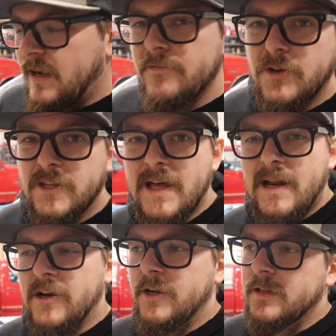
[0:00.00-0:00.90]
I'll figure
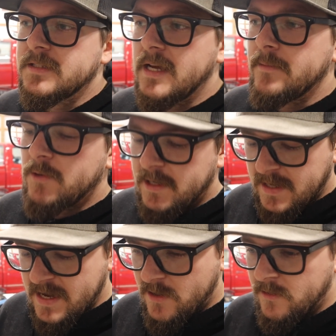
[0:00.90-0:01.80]
that out another time. Right
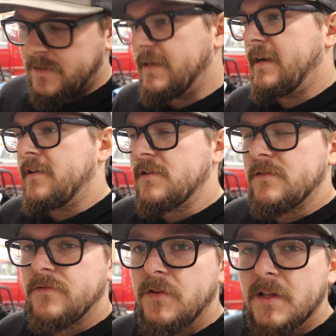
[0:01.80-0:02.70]
now,
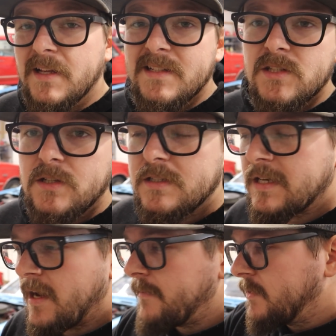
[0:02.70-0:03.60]
I feel like it's a good
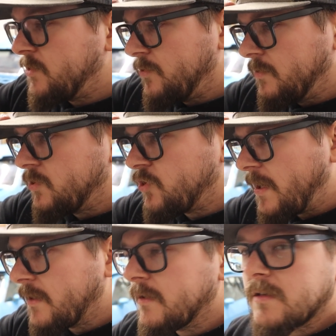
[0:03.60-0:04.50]
time to
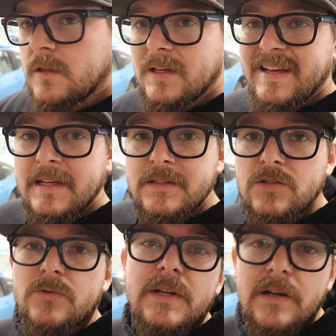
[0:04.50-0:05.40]
share the
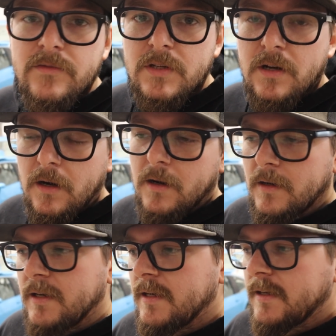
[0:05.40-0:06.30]
history of the car